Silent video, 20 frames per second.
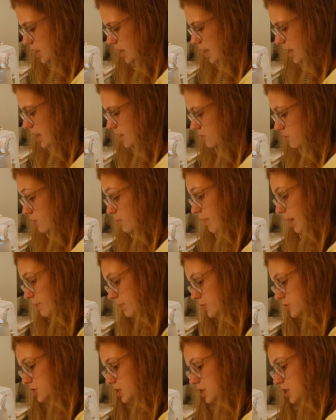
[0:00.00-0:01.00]
And
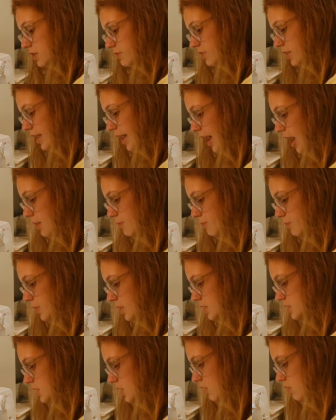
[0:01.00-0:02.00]
remember to leave a gap,
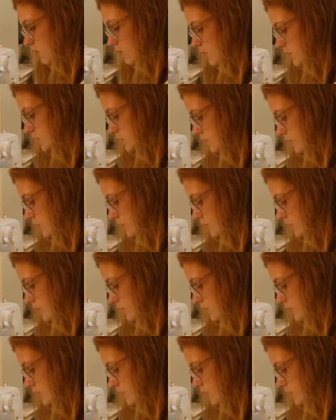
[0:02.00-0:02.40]
because I always